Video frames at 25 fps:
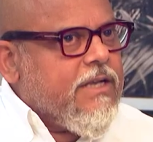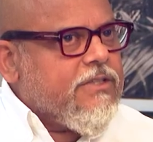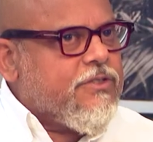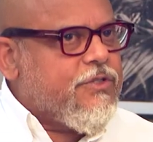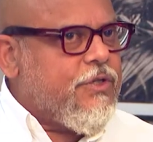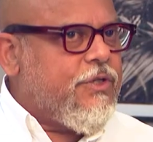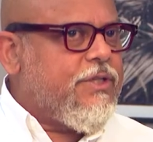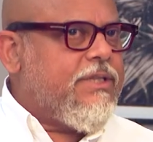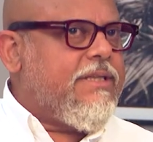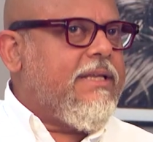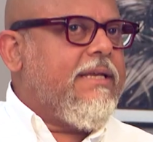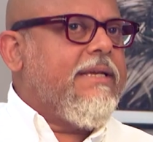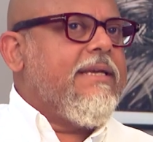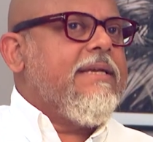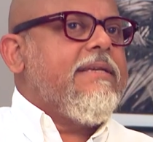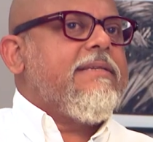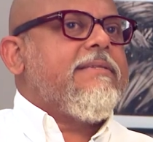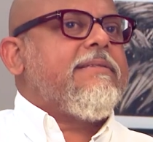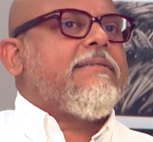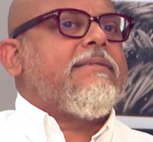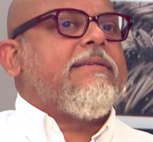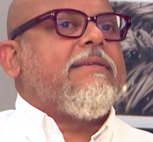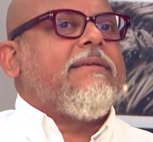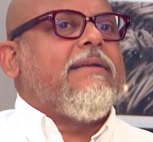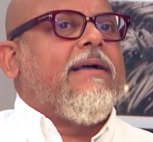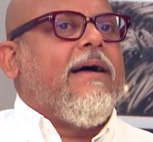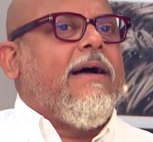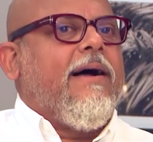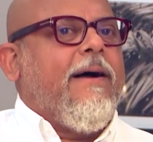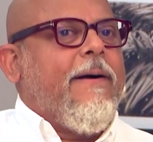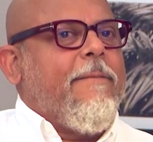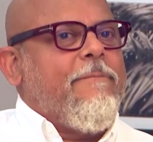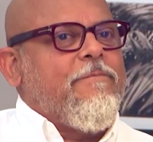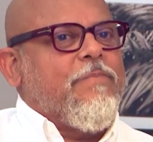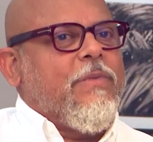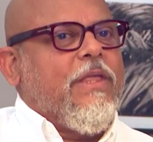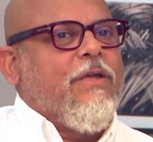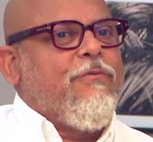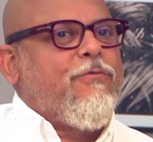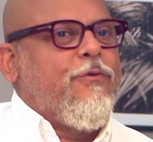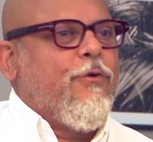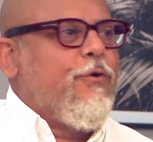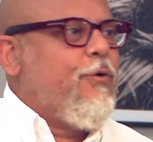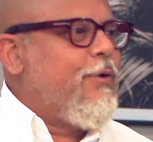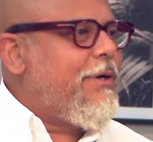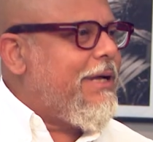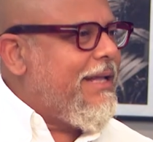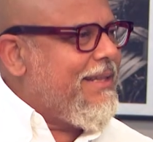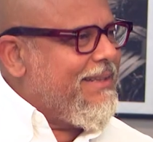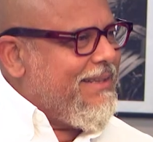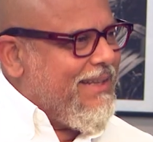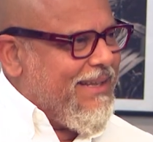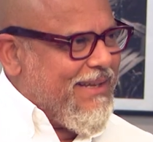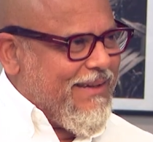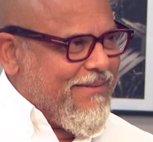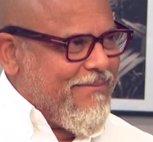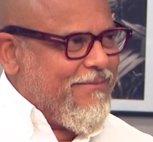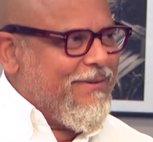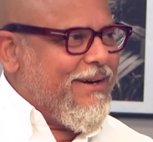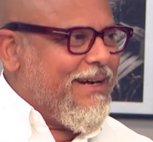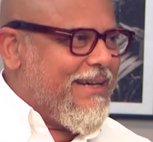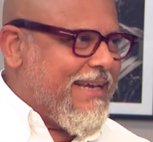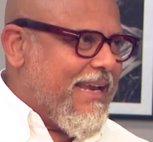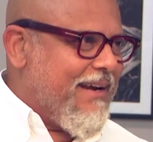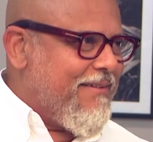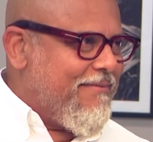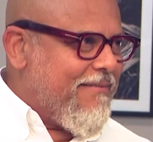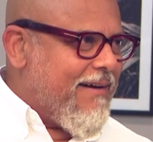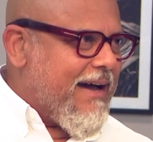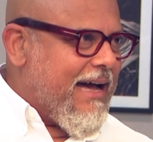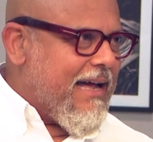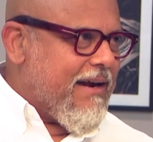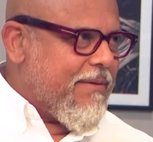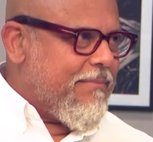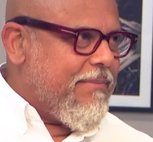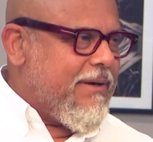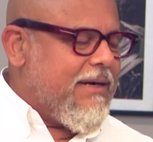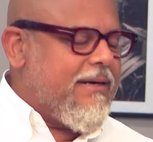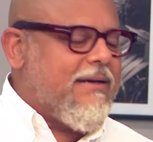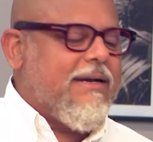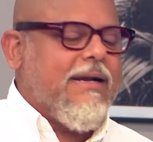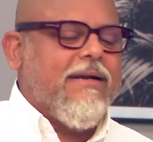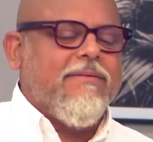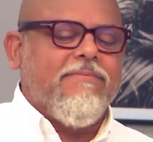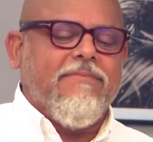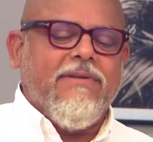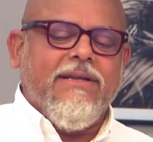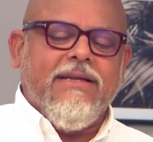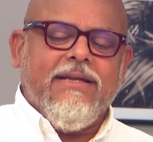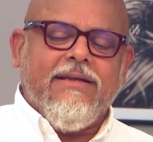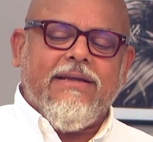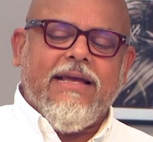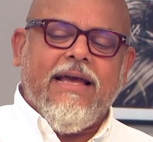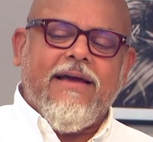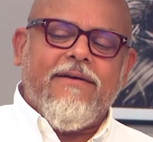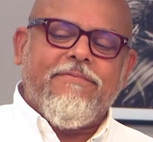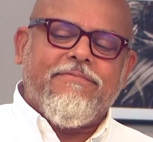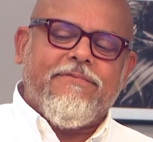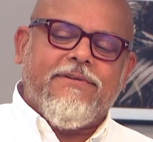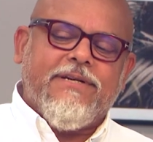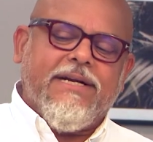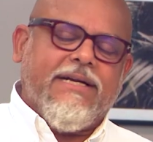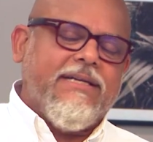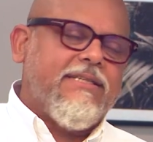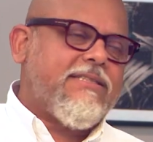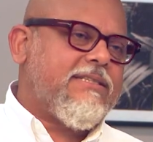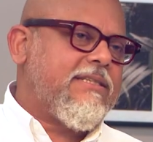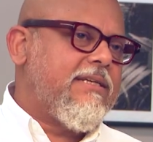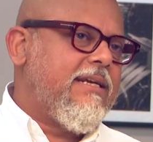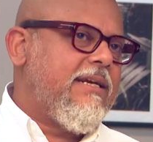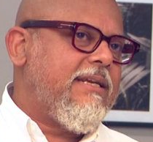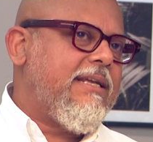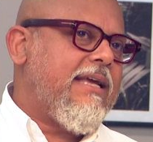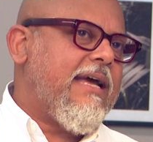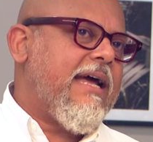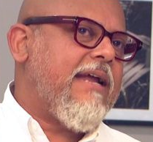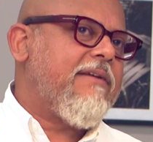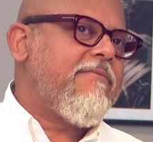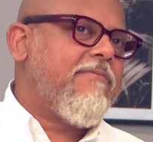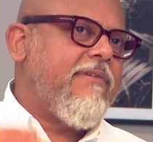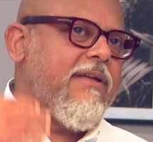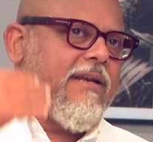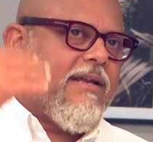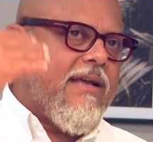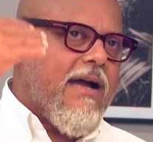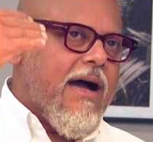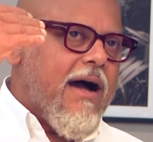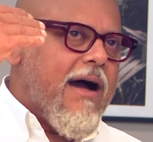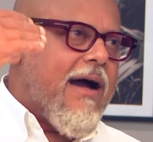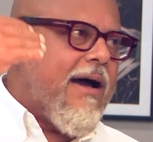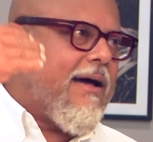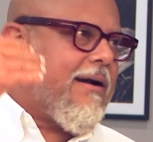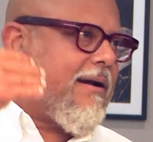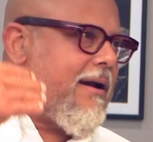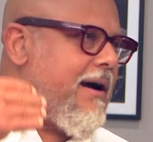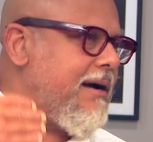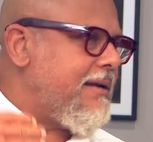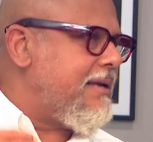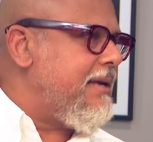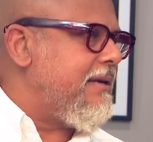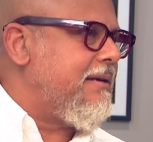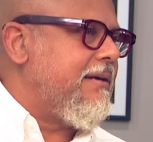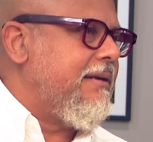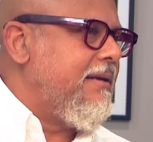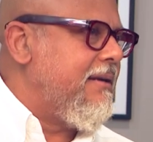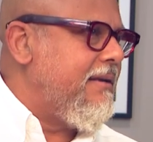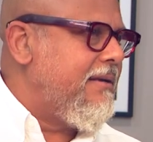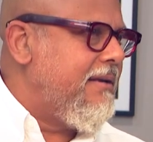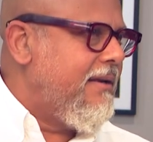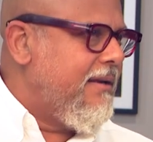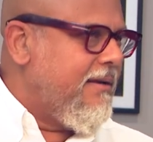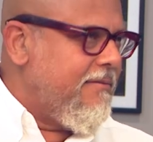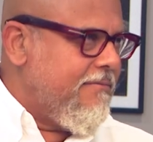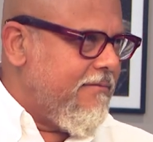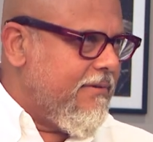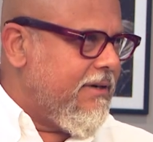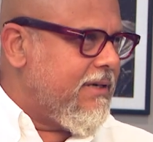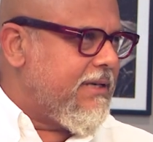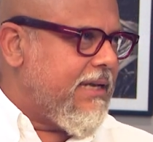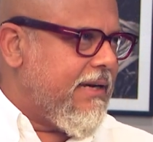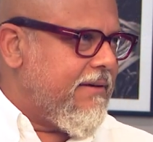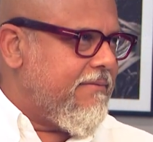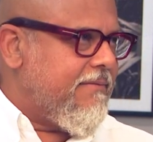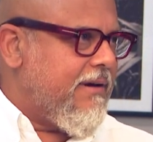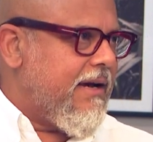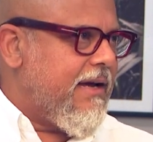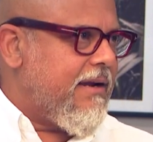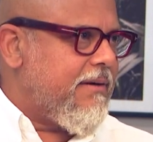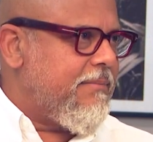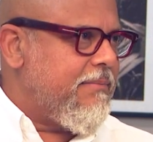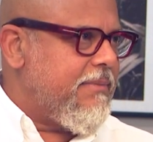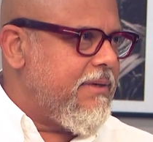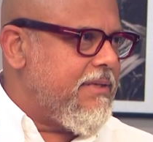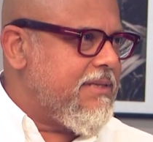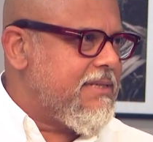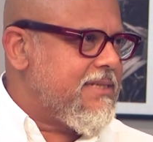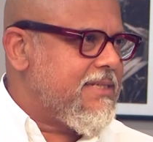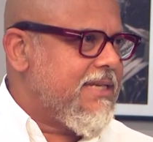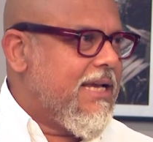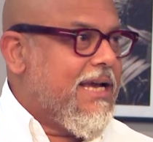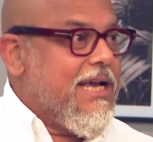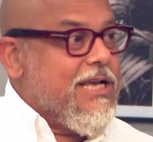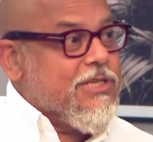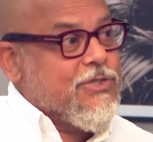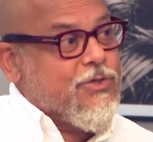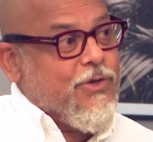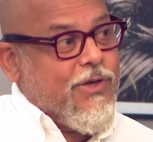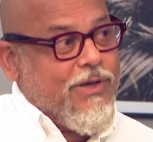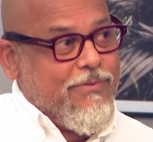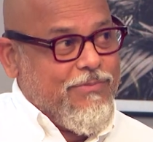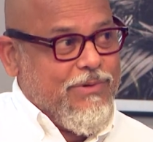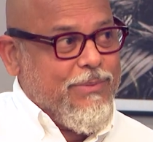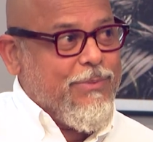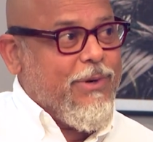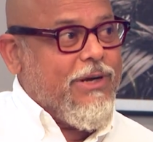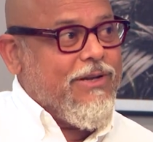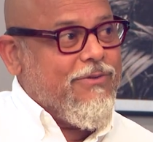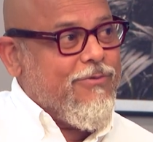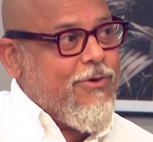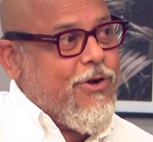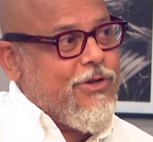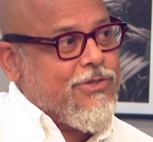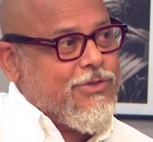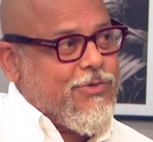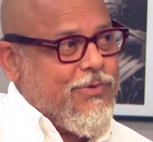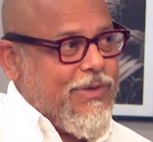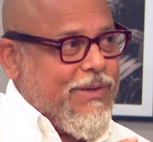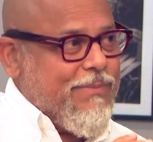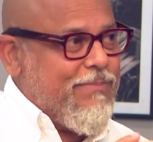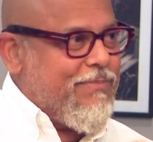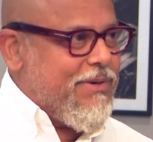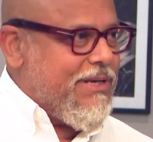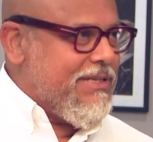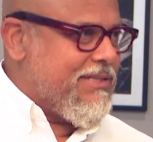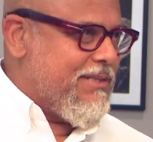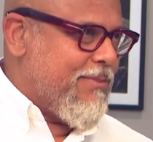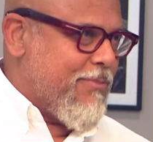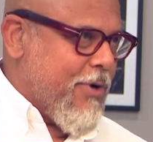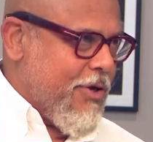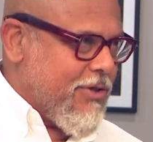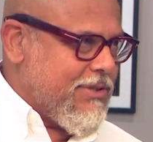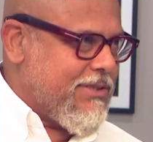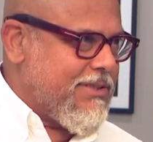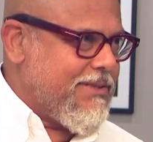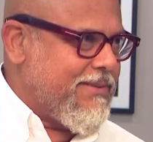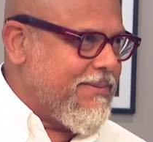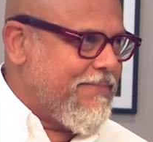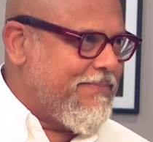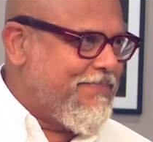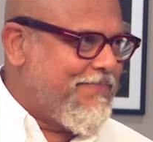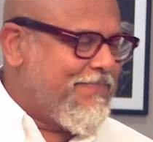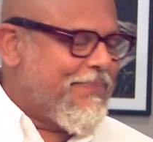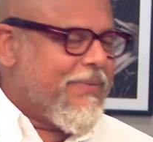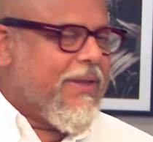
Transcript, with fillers: So the thing is, um, if you look at the work environment, right, we have traditionally had very hierarchical work environments. Mm. So everybody wants to impress the boss. Yeah.